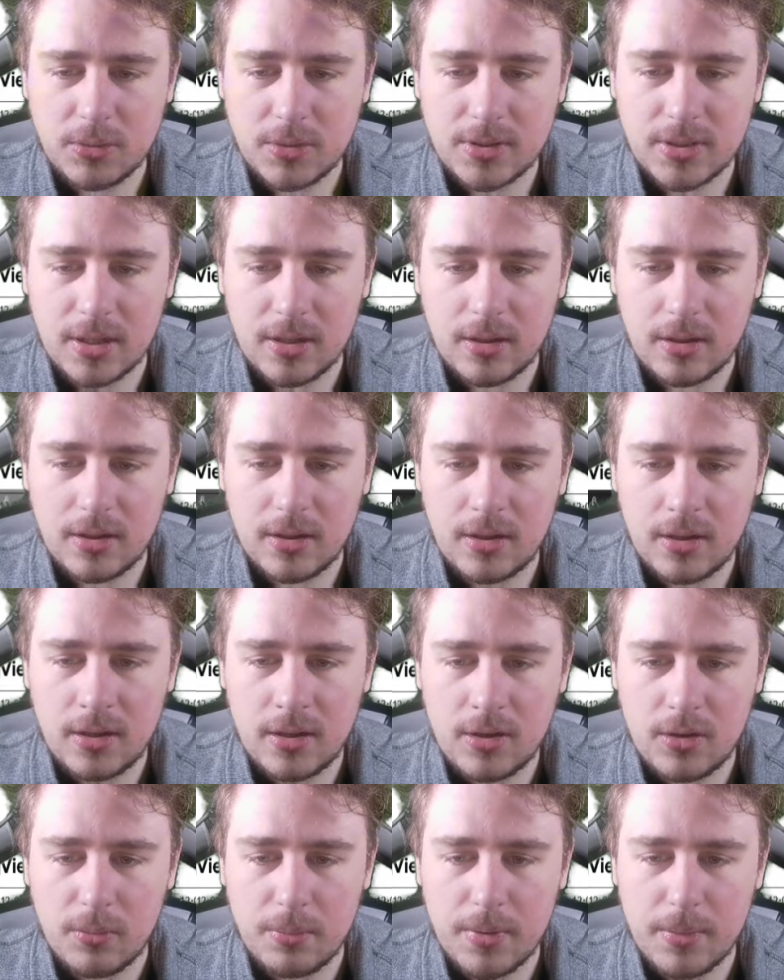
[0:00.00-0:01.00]
a
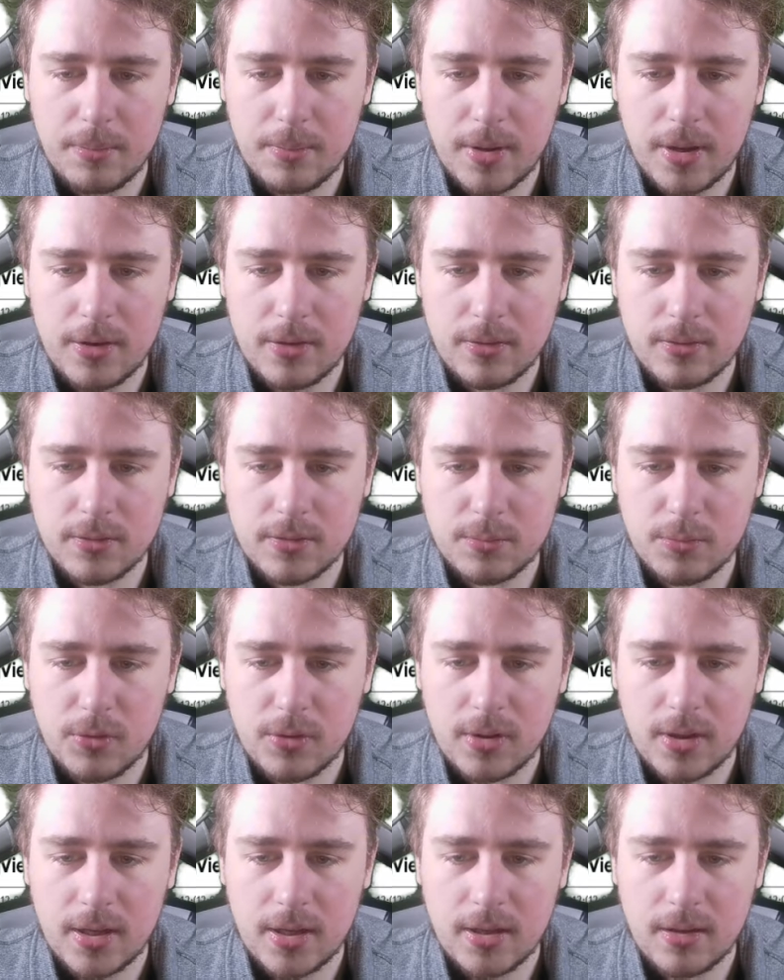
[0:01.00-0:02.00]
little bit better. It was
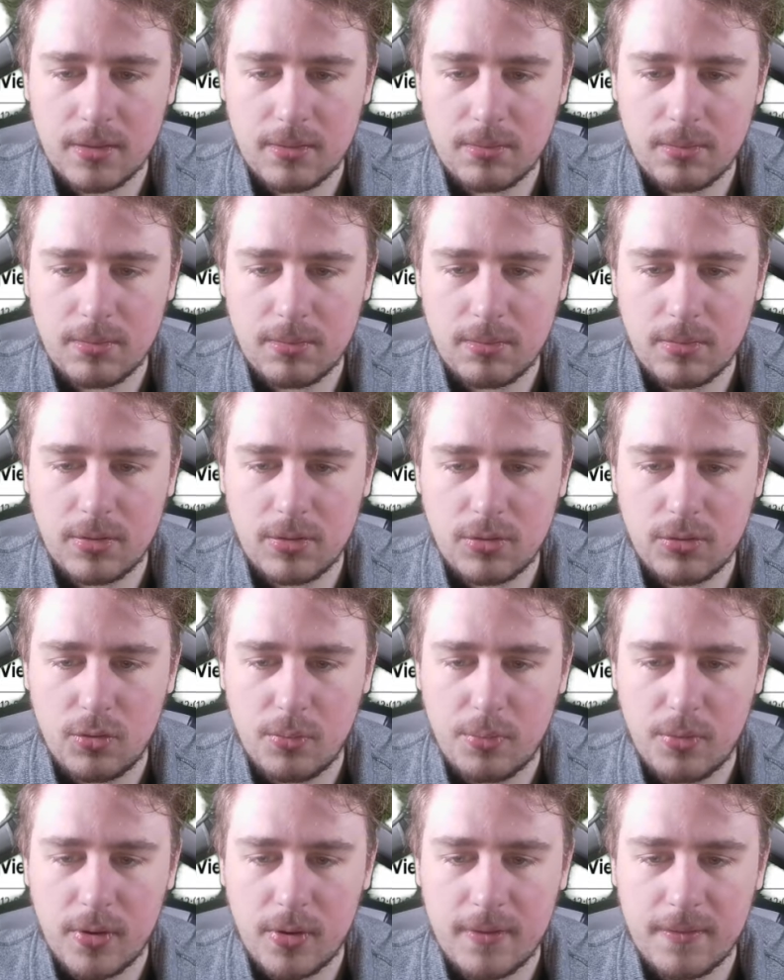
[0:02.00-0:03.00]
more like
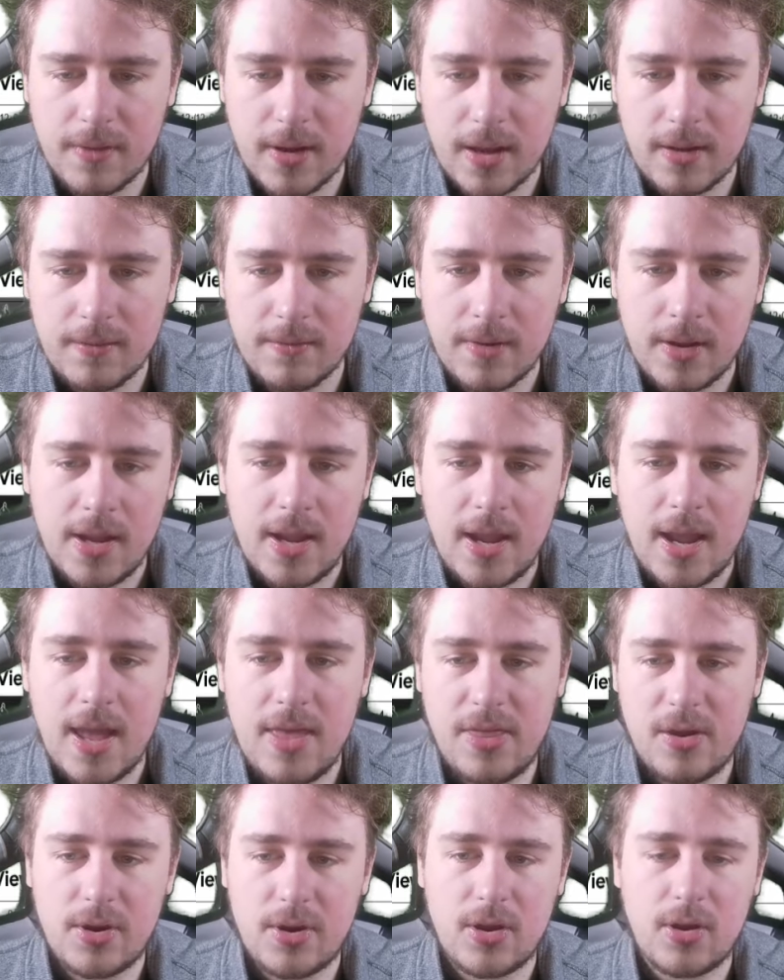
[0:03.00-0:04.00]
2.5. And
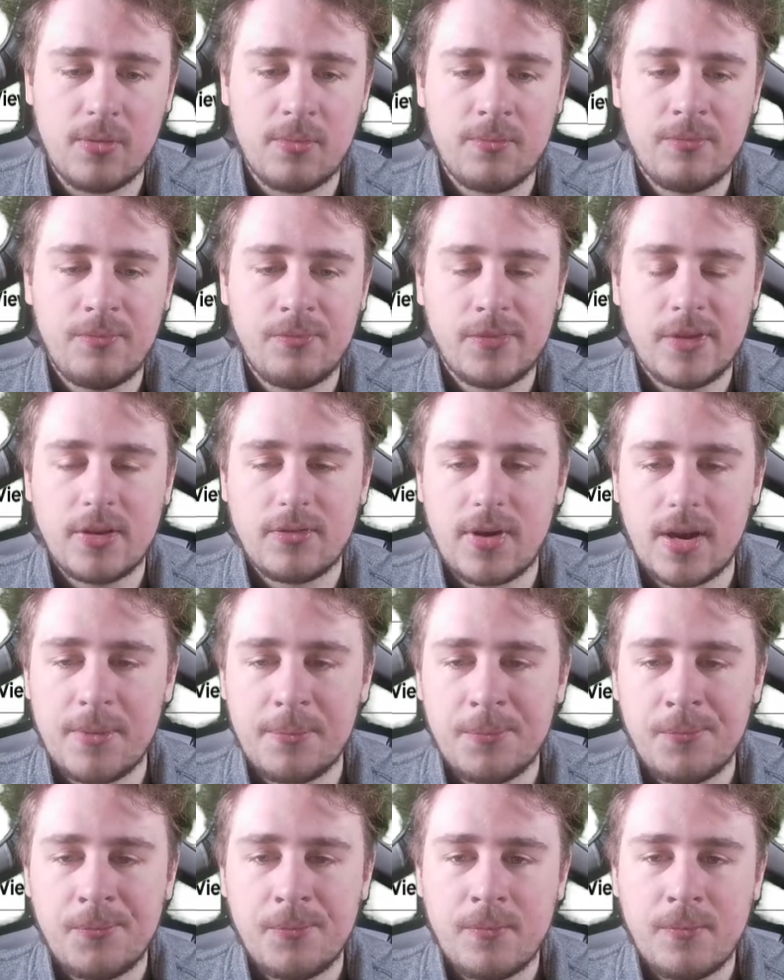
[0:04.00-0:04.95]
there we go, right?